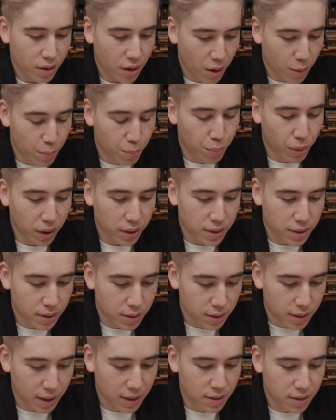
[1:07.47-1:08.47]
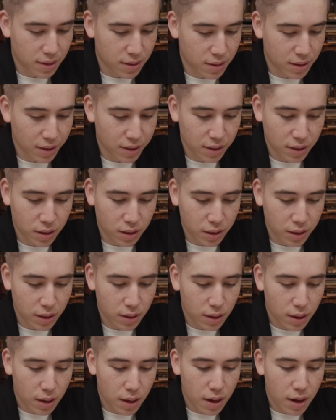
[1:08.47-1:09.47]
a button that doesn't click.
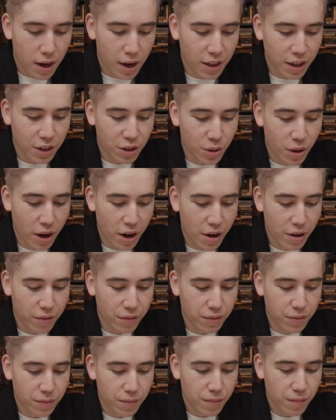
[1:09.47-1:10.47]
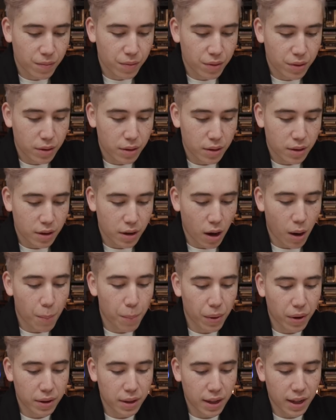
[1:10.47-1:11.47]
And then you have a
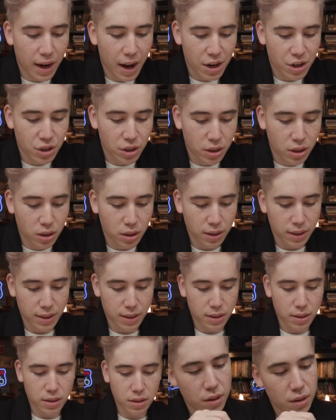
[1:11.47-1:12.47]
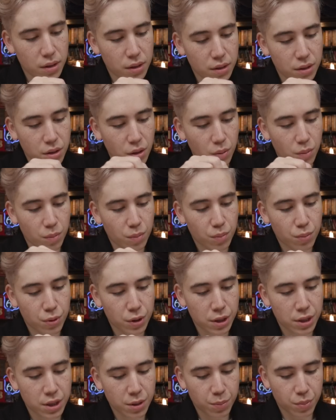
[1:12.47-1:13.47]
button that actually clicks. So
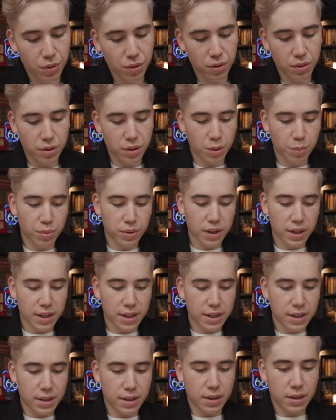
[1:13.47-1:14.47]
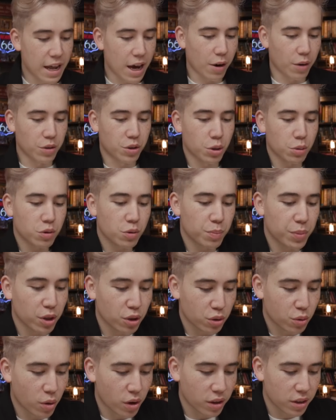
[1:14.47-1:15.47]
pretty simple, you plug it in. Now in terms of
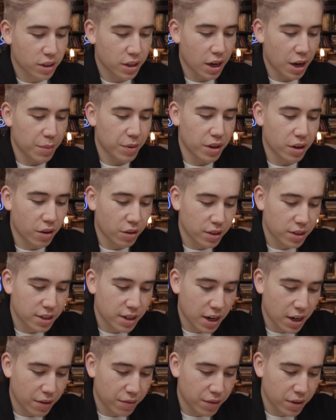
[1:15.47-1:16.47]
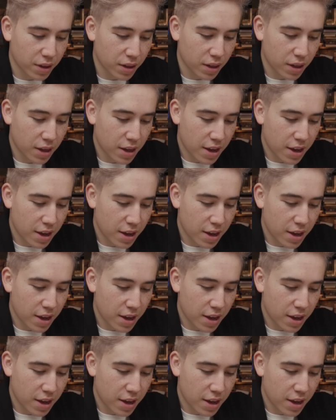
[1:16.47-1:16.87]
build quality, I mean, on the side of it